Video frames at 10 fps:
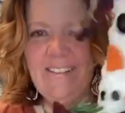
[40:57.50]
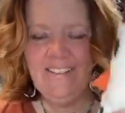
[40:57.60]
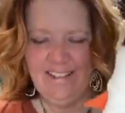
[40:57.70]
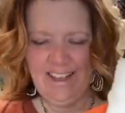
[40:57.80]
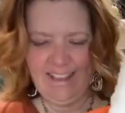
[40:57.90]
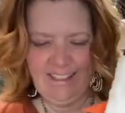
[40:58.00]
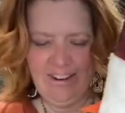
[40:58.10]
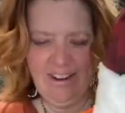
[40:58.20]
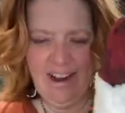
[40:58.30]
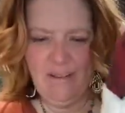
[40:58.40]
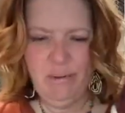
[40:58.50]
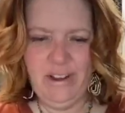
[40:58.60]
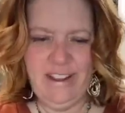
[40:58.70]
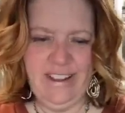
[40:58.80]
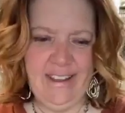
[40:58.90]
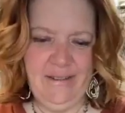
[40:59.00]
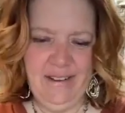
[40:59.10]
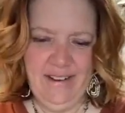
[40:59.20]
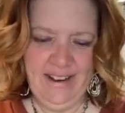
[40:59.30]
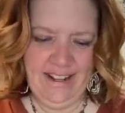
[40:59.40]
So he's turning out pretty
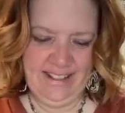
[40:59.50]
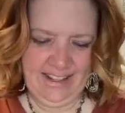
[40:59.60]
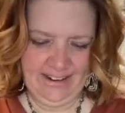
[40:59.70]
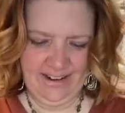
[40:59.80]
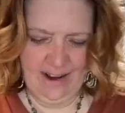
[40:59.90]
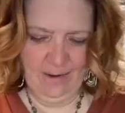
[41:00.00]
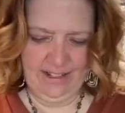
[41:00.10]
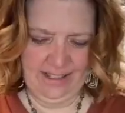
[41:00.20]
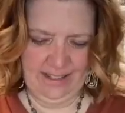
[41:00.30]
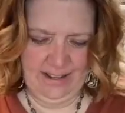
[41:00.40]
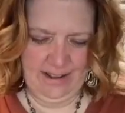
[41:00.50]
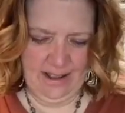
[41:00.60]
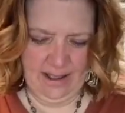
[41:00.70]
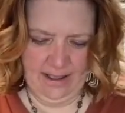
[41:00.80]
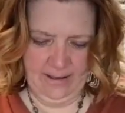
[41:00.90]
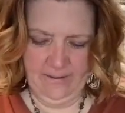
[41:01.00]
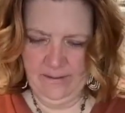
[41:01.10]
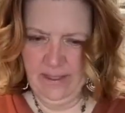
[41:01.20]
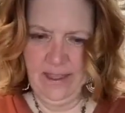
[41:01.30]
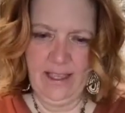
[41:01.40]
good, considering I was
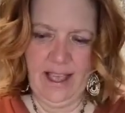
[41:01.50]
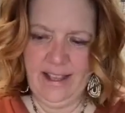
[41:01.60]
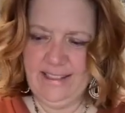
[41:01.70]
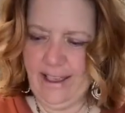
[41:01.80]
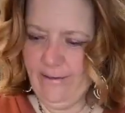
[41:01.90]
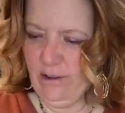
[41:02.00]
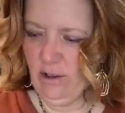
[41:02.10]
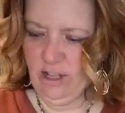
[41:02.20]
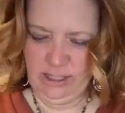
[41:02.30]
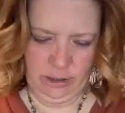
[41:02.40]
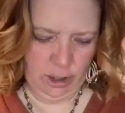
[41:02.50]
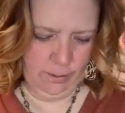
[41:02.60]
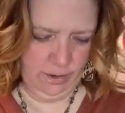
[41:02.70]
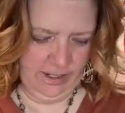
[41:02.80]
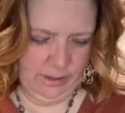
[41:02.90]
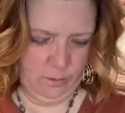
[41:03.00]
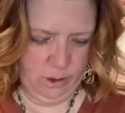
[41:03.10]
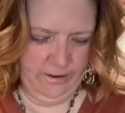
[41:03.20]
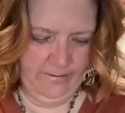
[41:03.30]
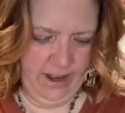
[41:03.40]
having lots of trouble this
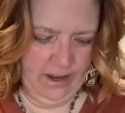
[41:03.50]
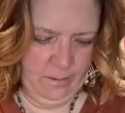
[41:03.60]
morning